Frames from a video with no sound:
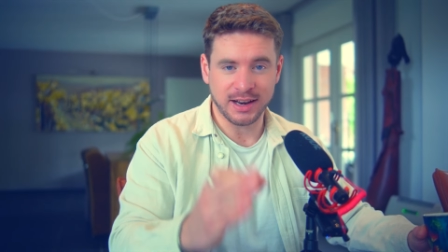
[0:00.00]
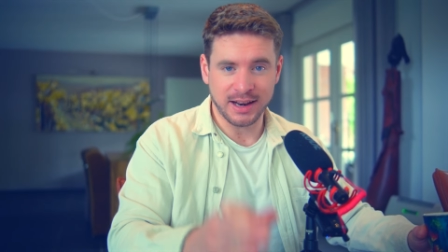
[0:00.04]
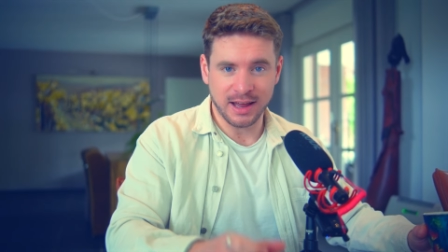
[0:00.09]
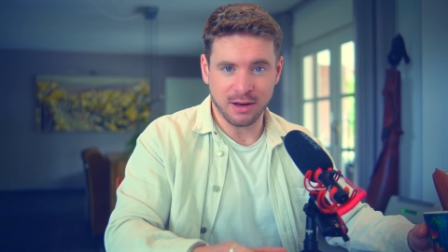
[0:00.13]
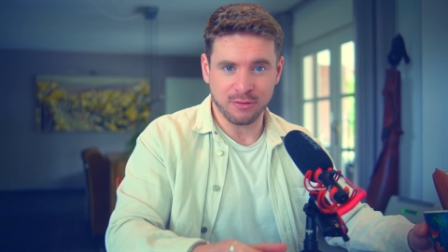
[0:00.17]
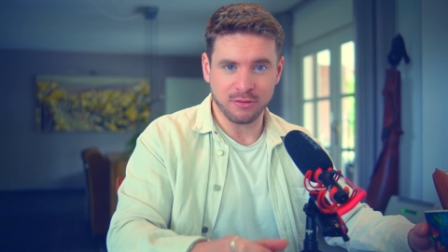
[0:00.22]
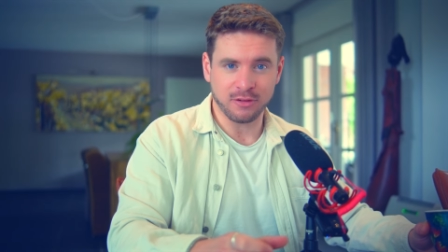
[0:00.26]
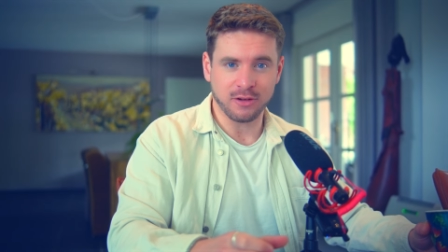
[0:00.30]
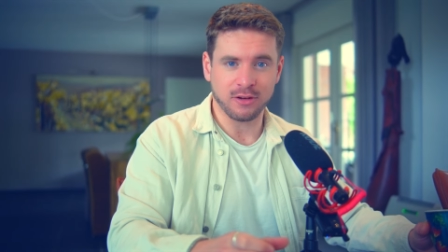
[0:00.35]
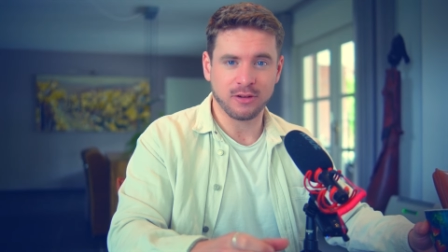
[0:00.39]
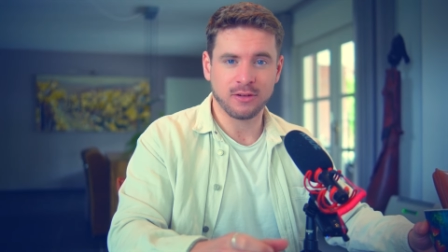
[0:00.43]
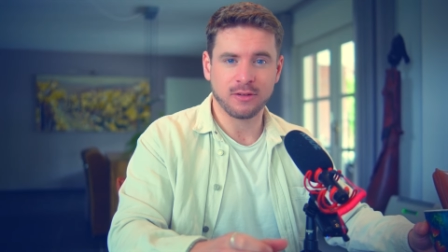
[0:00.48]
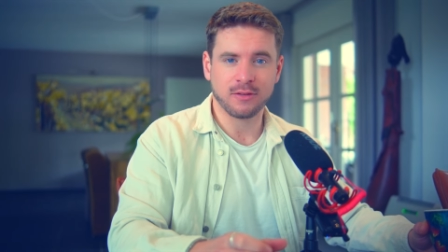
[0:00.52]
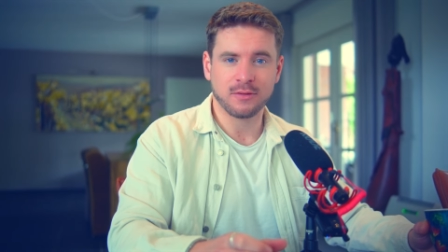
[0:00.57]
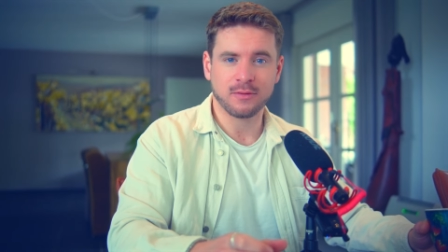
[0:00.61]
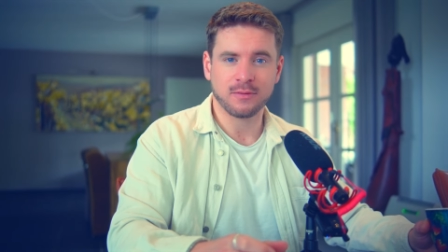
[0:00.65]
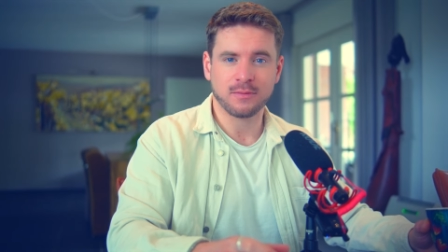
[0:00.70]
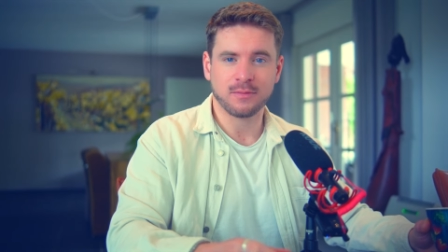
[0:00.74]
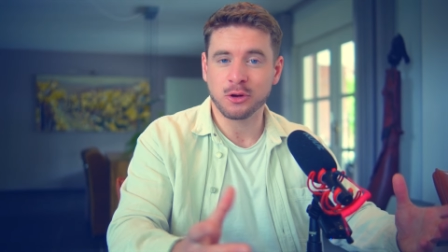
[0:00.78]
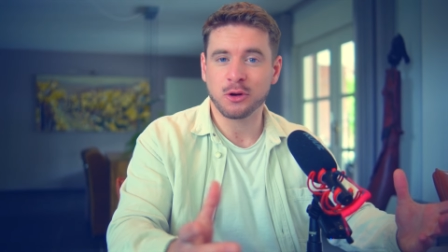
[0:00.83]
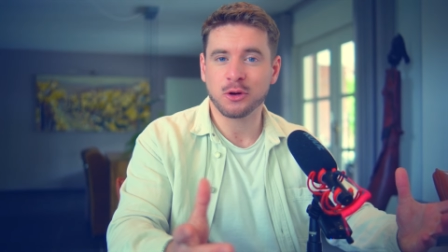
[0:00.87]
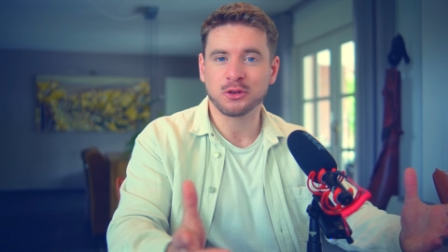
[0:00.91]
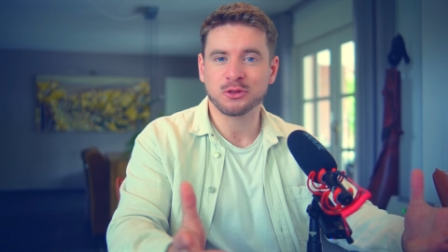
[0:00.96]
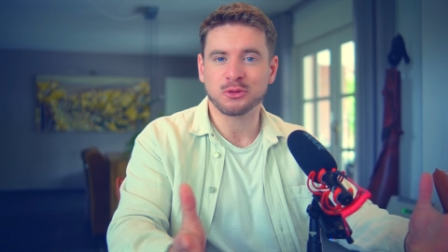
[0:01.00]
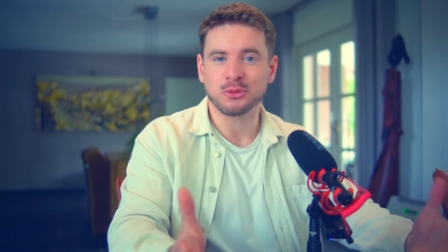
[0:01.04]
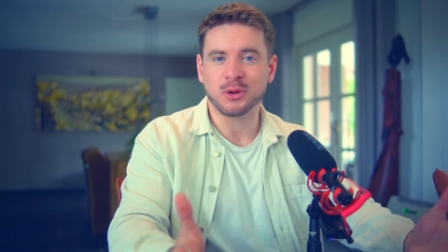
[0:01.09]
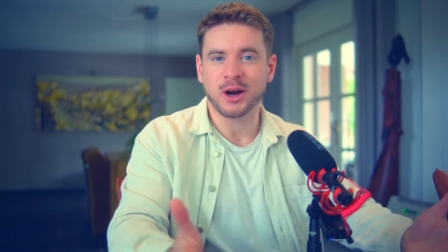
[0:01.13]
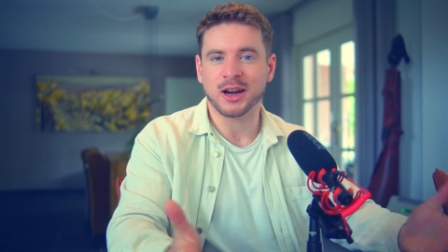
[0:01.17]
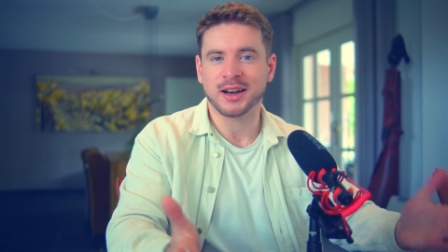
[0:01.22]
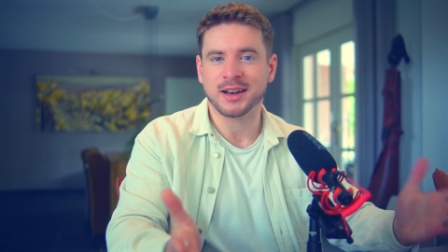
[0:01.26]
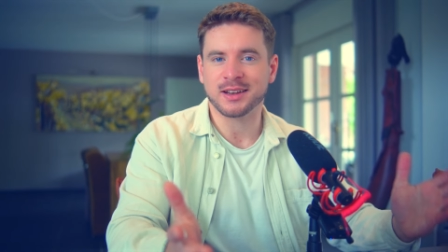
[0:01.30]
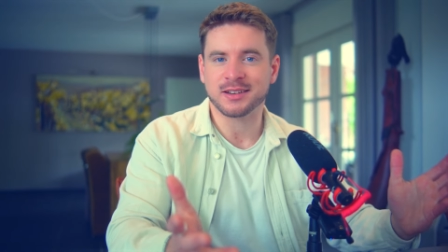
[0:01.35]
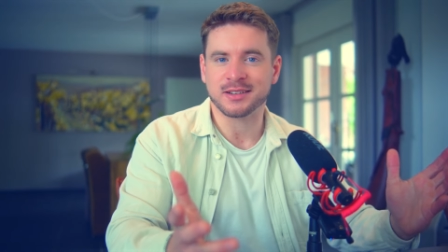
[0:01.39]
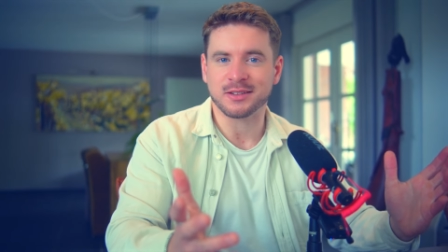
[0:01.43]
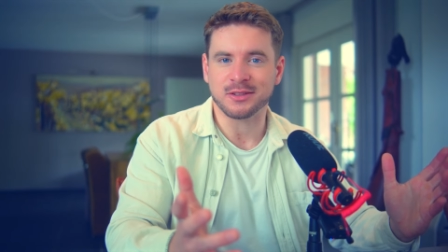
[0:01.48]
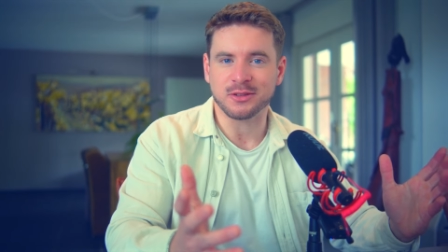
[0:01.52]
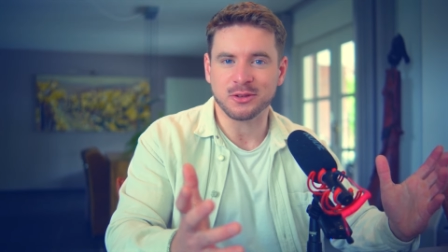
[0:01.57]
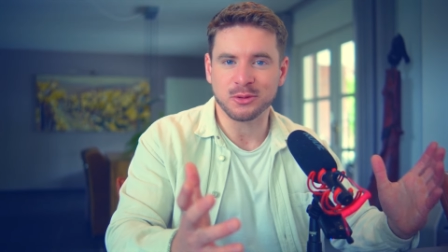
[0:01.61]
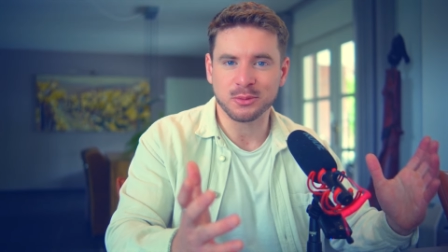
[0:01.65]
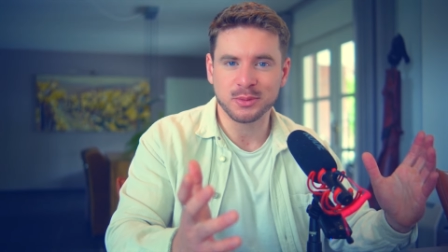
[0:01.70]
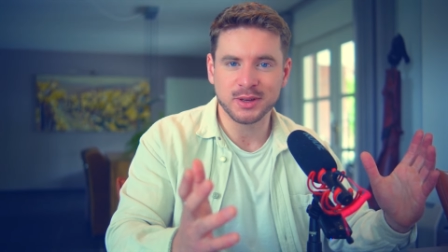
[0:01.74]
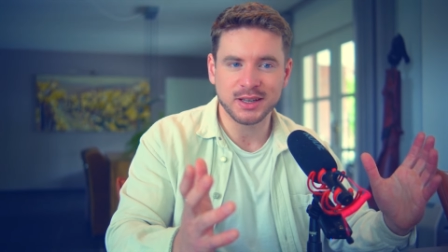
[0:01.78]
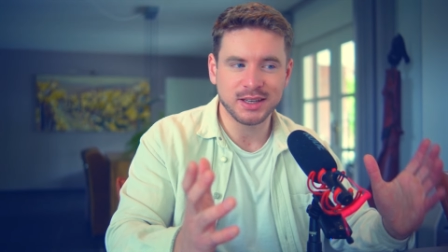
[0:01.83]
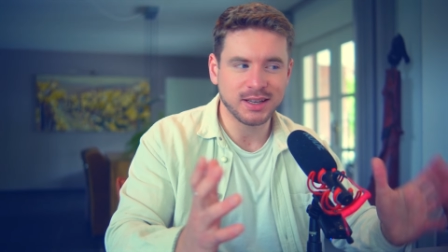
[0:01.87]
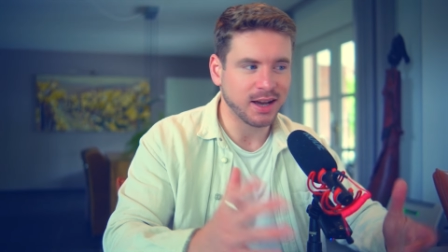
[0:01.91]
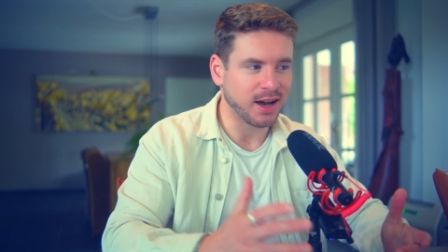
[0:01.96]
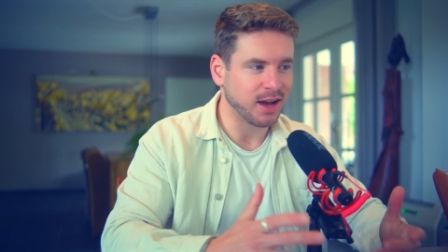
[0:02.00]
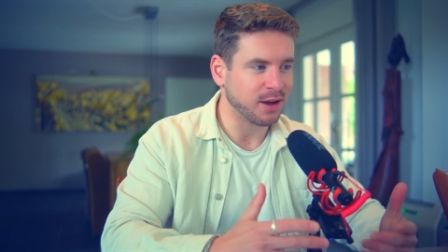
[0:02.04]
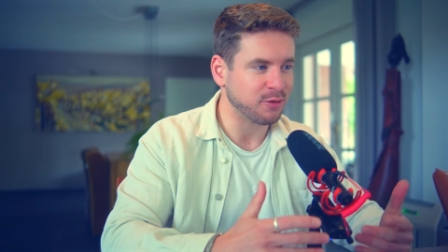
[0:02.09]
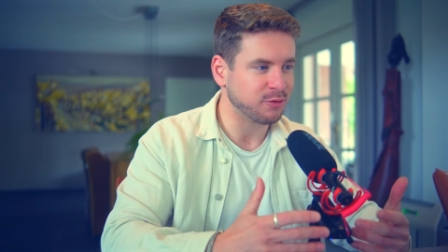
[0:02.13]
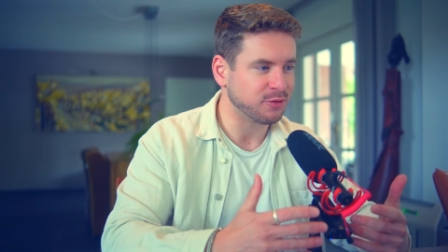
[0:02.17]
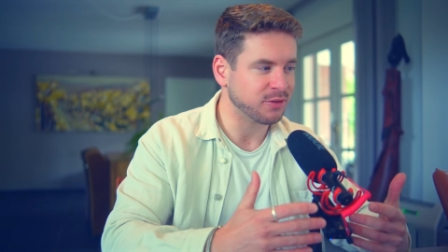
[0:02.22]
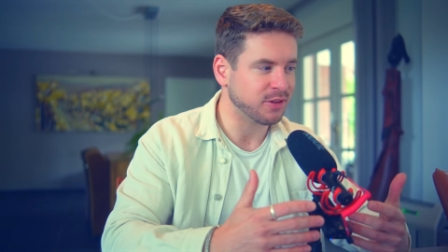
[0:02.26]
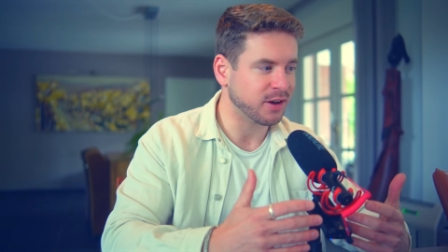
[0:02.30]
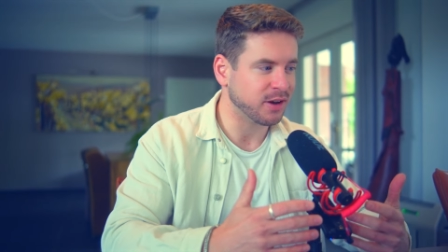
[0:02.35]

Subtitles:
level. Of course, why listen to me? I've